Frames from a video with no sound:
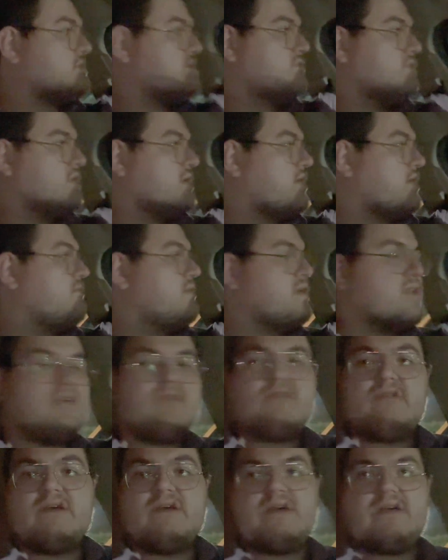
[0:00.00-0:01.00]
what can we
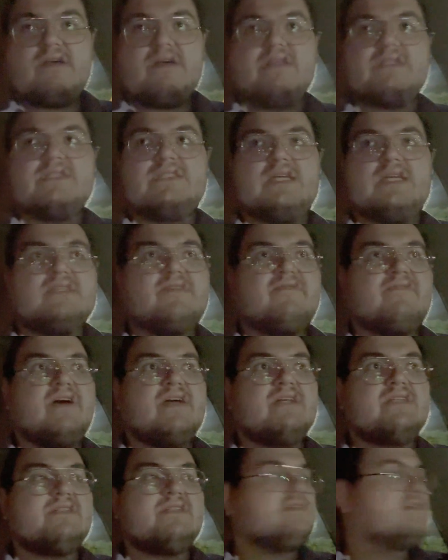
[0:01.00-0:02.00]
do to
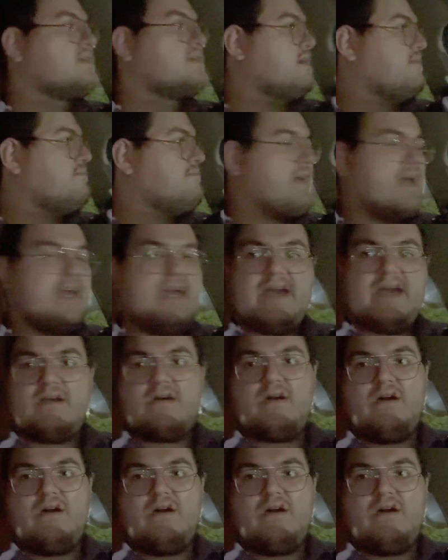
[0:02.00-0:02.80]
incentivize you to come back?